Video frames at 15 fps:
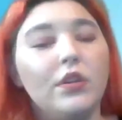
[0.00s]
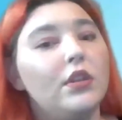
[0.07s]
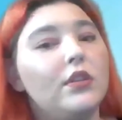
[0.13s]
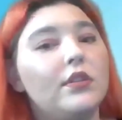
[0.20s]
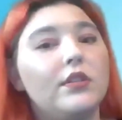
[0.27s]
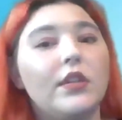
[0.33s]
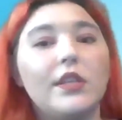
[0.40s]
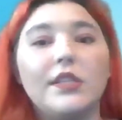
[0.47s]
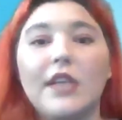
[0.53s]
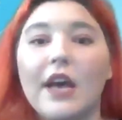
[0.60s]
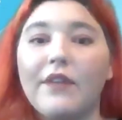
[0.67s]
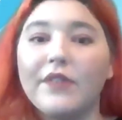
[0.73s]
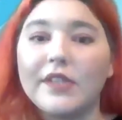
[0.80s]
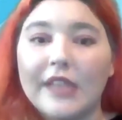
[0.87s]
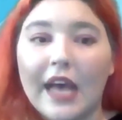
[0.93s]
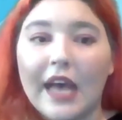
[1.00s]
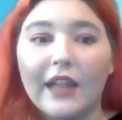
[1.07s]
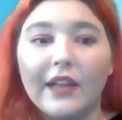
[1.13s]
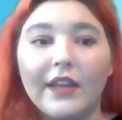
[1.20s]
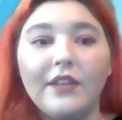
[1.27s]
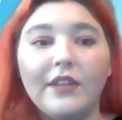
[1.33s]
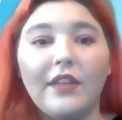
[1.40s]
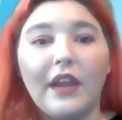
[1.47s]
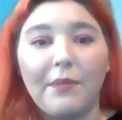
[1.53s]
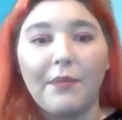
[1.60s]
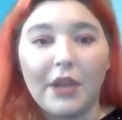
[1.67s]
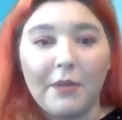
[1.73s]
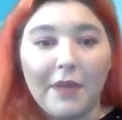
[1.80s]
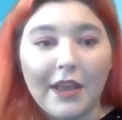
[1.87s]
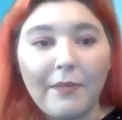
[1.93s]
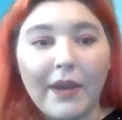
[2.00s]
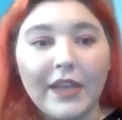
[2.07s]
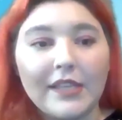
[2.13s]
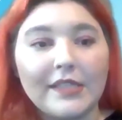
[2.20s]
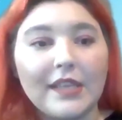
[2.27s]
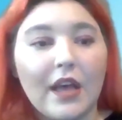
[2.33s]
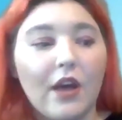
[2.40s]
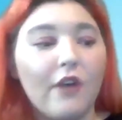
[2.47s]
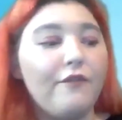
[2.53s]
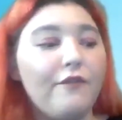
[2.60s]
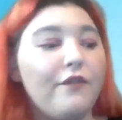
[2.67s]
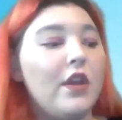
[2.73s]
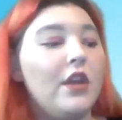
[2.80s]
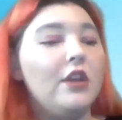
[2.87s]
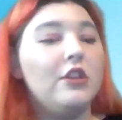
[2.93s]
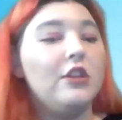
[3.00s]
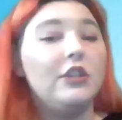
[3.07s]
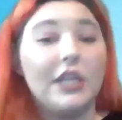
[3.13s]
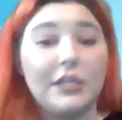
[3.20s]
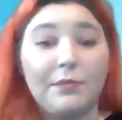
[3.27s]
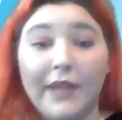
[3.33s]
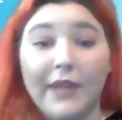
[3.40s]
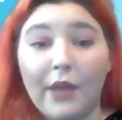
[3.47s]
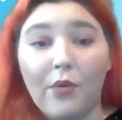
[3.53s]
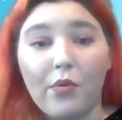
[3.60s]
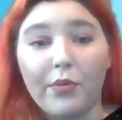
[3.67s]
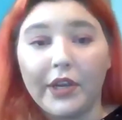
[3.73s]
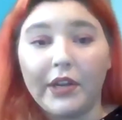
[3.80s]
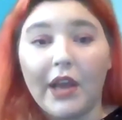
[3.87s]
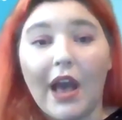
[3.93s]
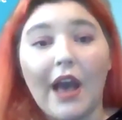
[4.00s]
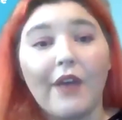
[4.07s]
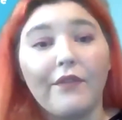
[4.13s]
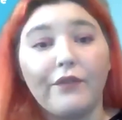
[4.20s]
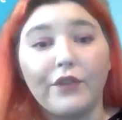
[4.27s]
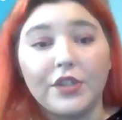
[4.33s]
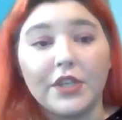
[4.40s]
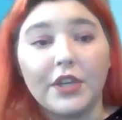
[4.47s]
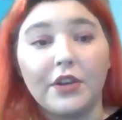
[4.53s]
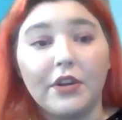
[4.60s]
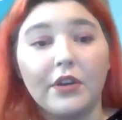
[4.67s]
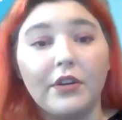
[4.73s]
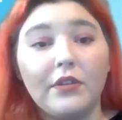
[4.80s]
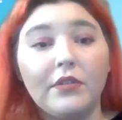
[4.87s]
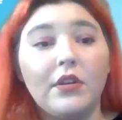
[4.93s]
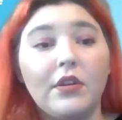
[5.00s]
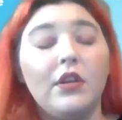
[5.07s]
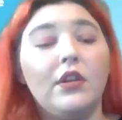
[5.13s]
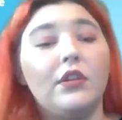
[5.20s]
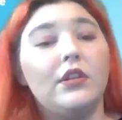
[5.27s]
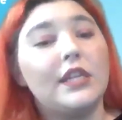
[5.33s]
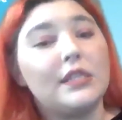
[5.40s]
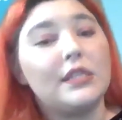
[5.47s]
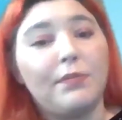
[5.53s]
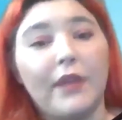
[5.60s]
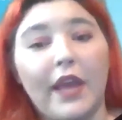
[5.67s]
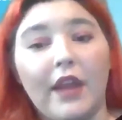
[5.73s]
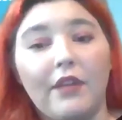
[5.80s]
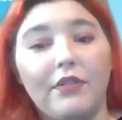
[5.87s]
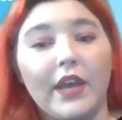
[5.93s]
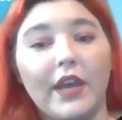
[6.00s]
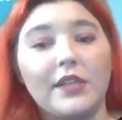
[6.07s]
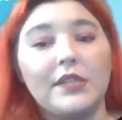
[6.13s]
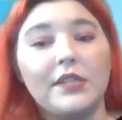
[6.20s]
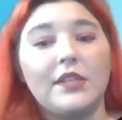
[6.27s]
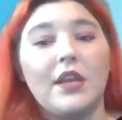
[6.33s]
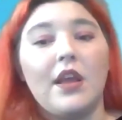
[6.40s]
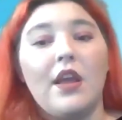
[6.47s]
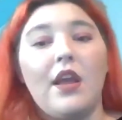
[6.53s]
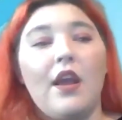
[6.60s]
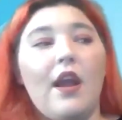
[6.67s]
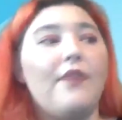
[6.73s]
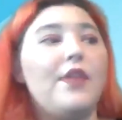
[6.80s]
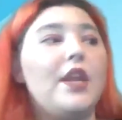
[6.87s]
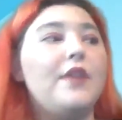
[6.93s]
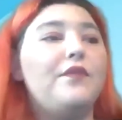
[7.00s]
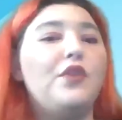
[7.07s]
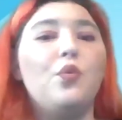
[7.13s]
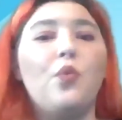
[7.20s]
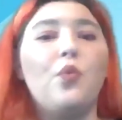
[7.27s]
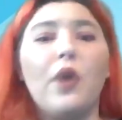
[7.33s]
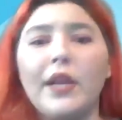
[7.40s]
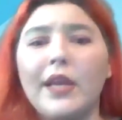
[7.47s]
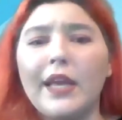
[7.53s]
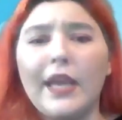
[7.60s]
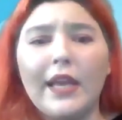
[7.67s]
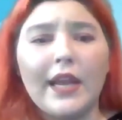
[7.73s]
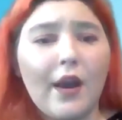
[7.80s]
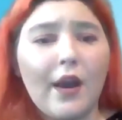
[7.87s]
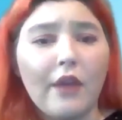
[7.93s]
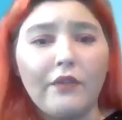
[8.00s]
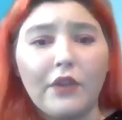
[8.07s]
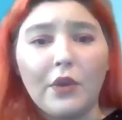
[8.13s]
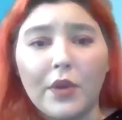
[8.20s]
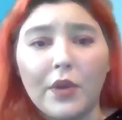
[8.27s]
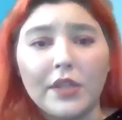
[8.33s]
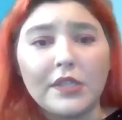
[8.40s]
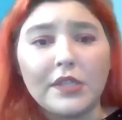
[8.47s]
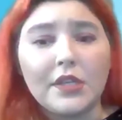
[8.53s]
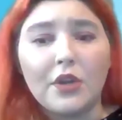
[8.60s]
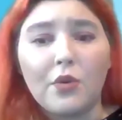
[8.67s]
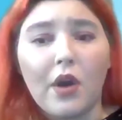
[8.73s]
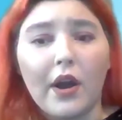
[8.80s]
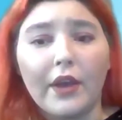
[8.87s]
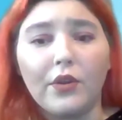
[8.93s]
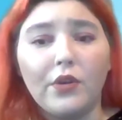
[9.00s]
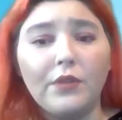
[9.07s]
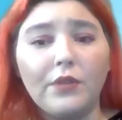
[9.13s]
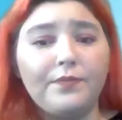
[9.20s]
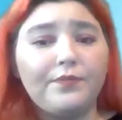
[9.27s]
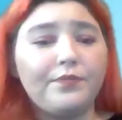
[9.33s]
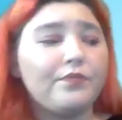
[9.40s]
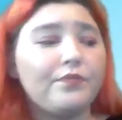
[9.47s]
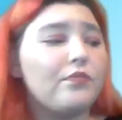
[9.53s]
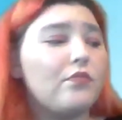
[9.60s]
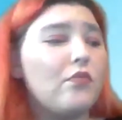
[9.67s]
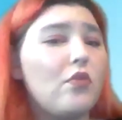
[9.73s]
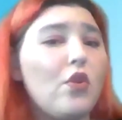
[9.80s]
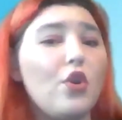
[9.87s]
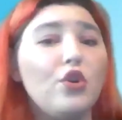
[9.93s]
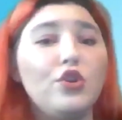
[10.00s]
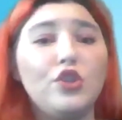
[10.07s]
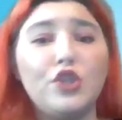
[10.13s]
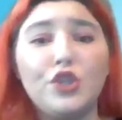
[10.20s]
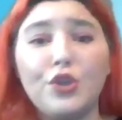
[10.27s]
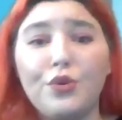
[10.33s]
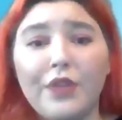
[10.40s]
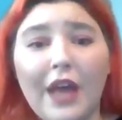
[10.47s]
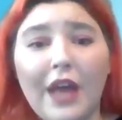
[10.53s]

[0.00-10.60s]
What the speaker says: let's have a salad that I'm going to make myself. Let's plan what we're going to have for dinner. Let's plan this. And then if you want to eat out every once in a while, do that